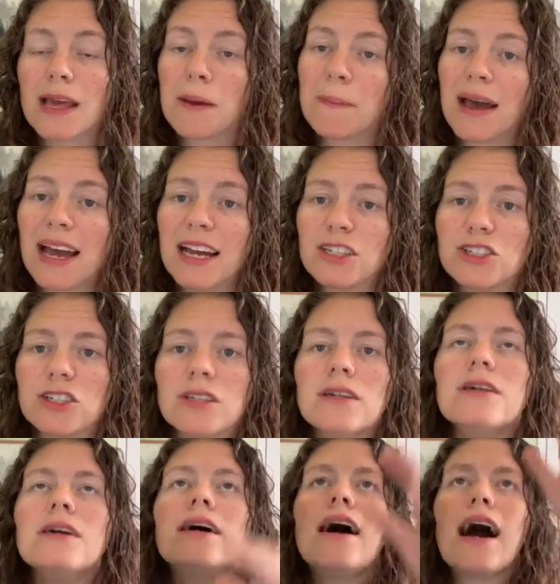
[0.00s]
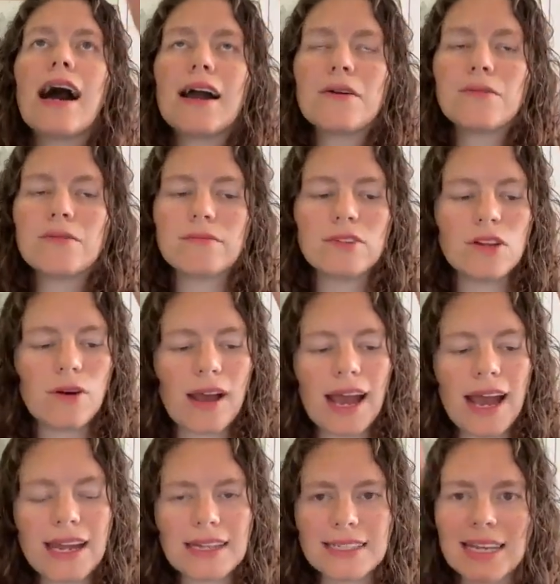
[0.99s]
Imagine I
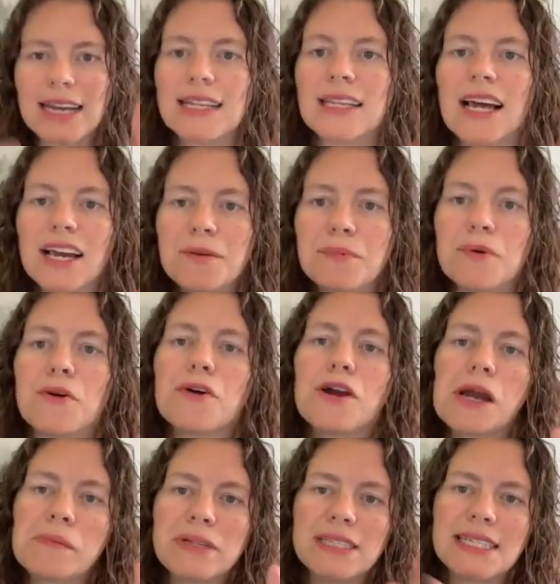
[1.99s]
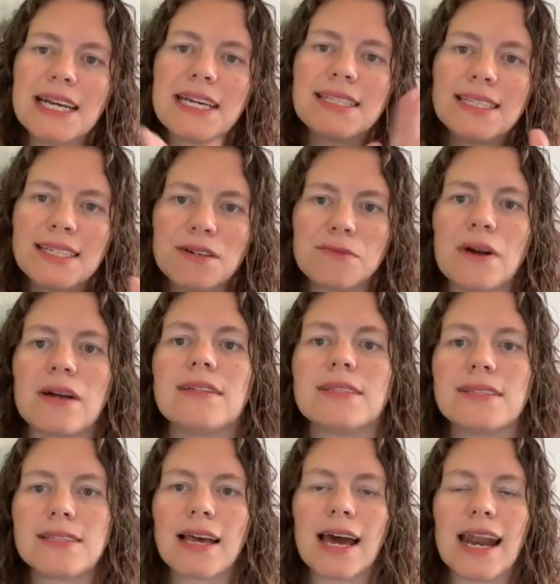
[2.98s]
had a 10-line program, it's tested, it
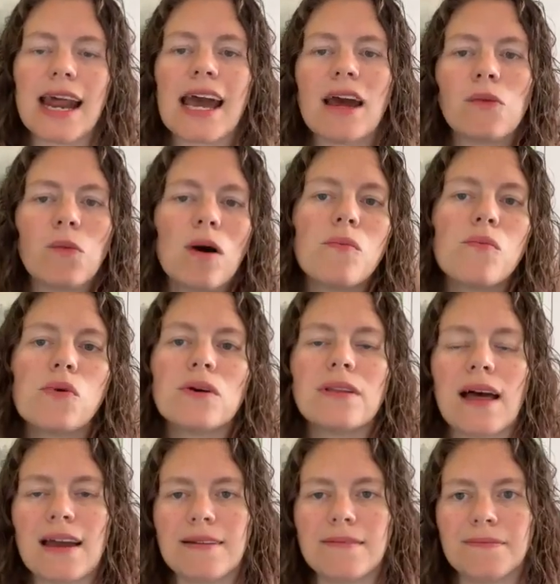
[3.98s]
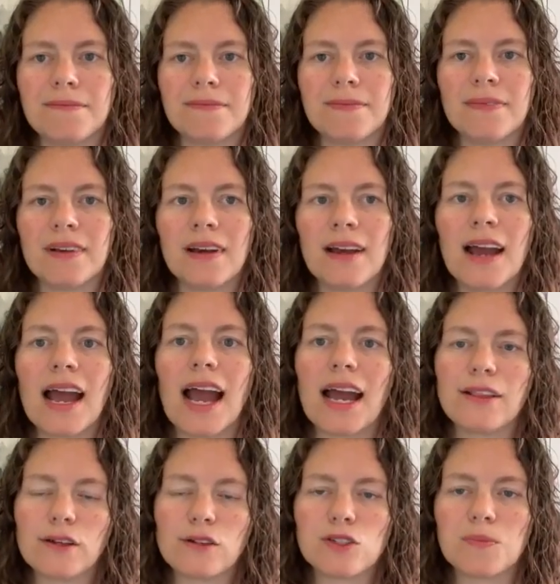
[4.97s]
runs, and I add one more line
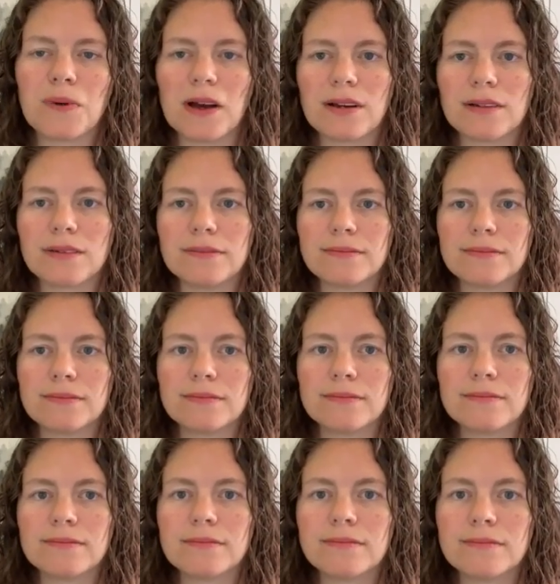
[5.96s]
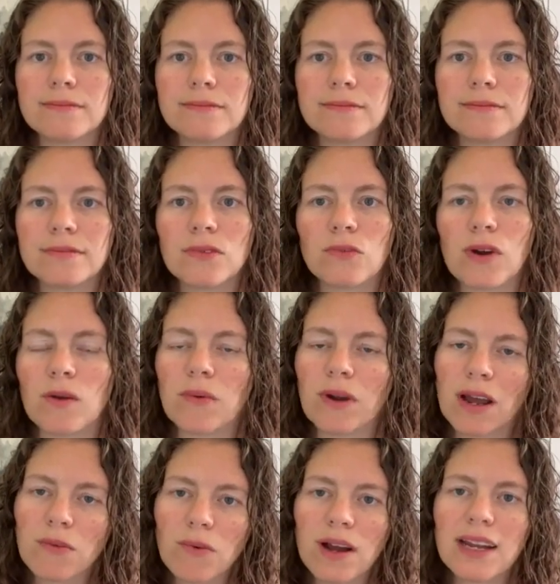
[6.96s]
and there's a bug. Right?
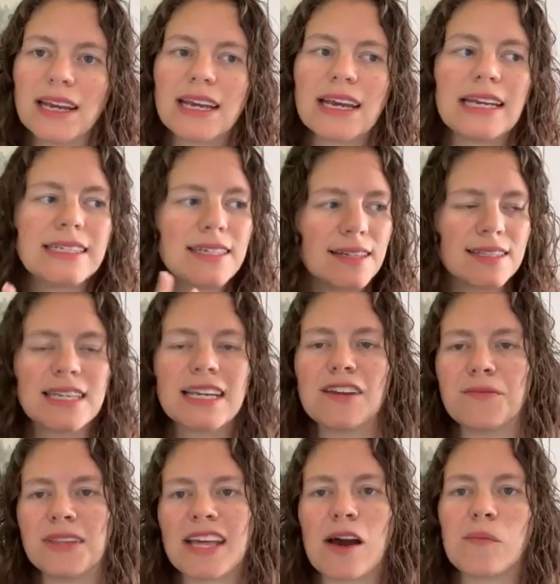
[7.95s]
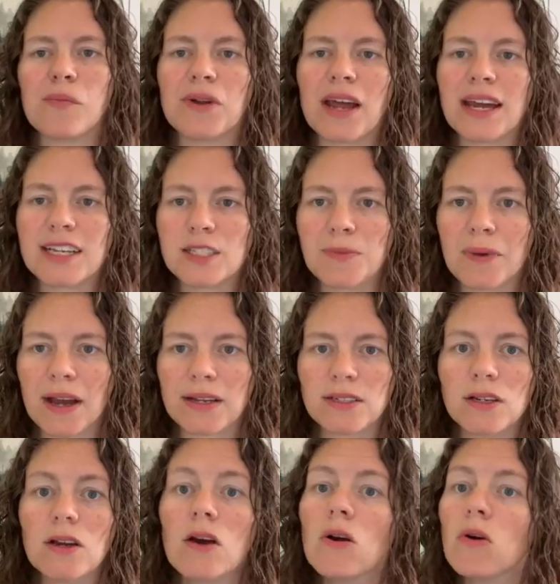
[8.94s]
When I run it, it doesn't give me the output I
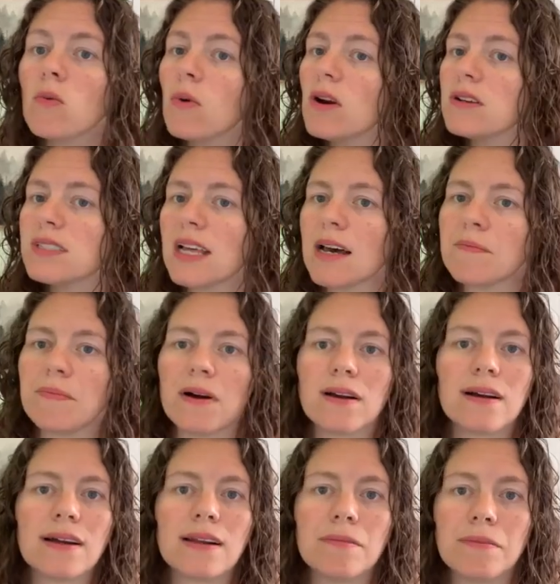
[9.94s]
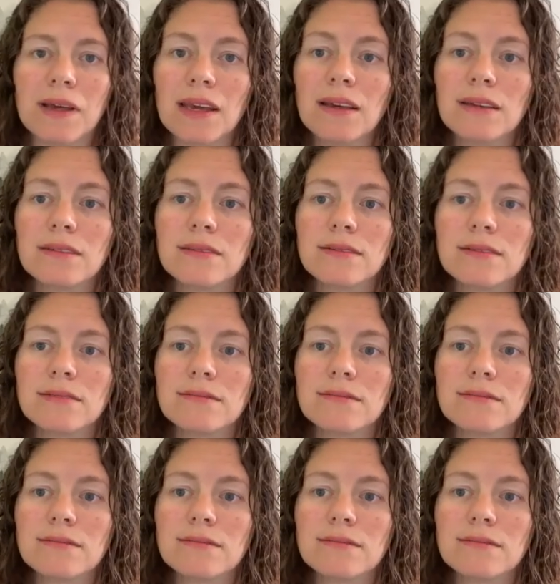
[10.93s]
expect. Where's that bug going to be?